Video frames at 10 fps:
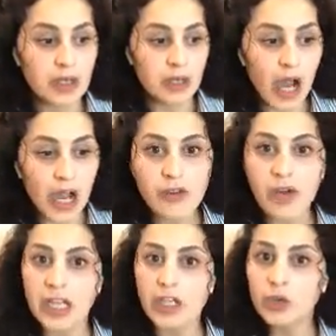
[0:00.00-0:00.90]
higher
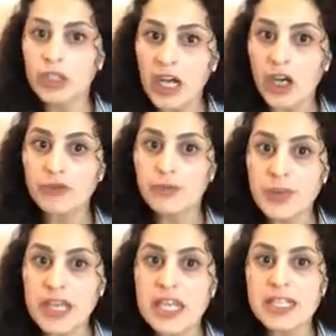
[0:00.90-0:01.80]
value, love,
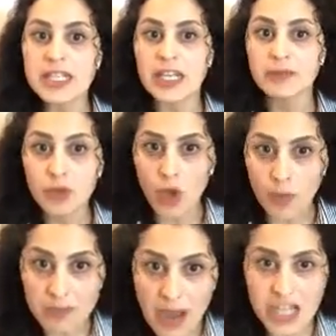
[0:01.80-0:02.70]
peace, and
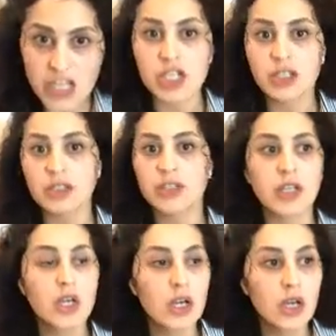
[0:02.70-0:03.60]
compassion, and
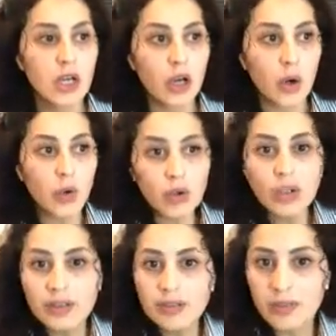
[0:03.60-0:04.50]
all